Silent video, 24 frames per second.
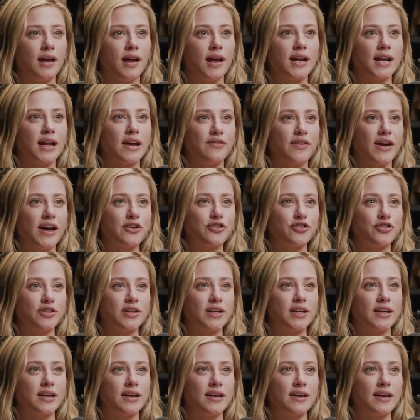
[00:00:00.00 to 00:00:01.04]
and I've
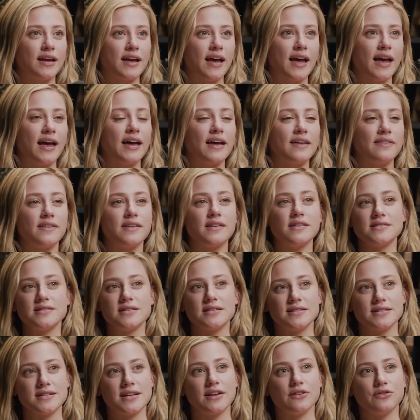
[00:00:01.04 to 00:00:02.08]
actually had this
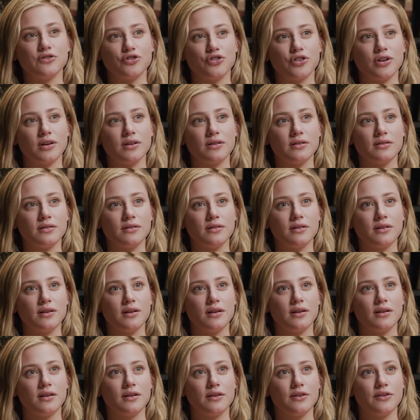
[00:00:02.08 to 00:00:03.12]
intention
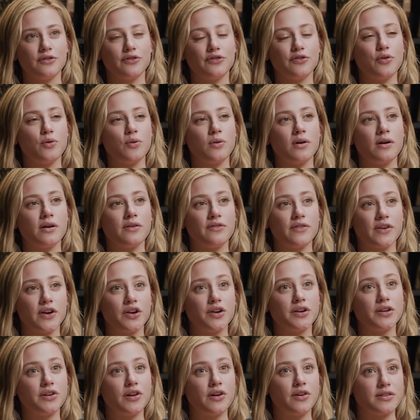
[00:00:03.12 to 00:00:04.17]
for a
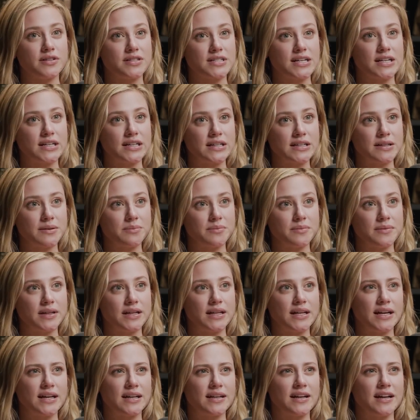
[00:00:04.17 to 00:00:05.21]
very long time,
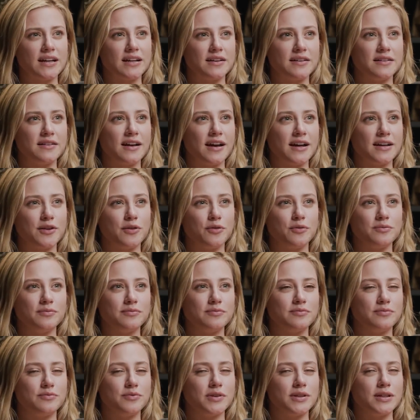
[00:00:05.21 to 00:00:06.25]
and I don't
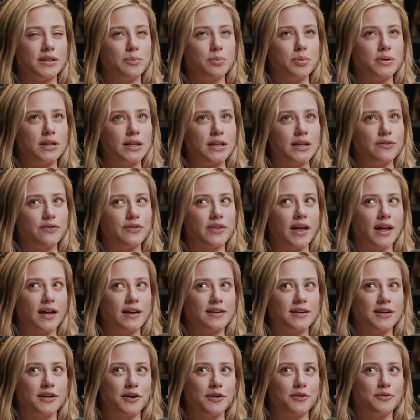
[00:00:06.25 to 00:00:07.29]
really believe
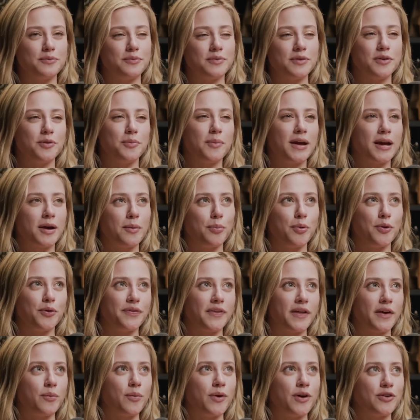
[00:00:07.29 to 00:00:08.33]
that, you make a
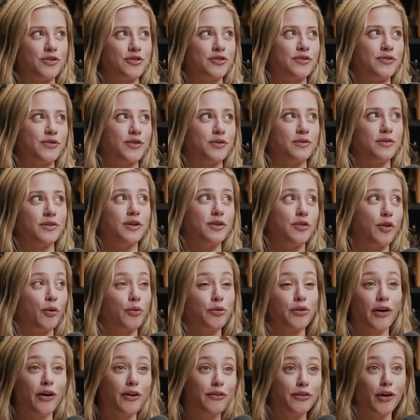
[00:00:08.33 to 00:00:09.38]
birthday wish. If you don't
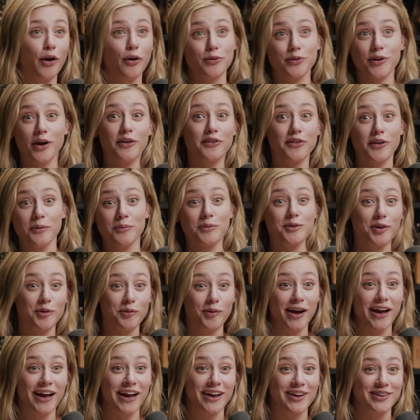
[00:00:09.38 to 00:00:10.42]
tell someone your
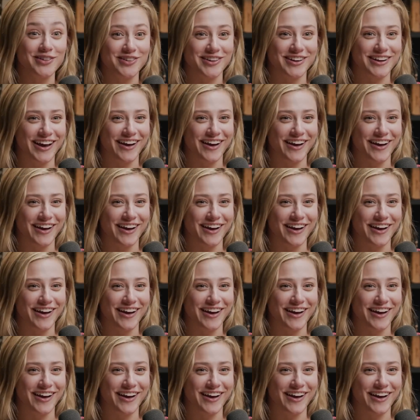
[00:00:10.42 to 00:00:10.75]
wish,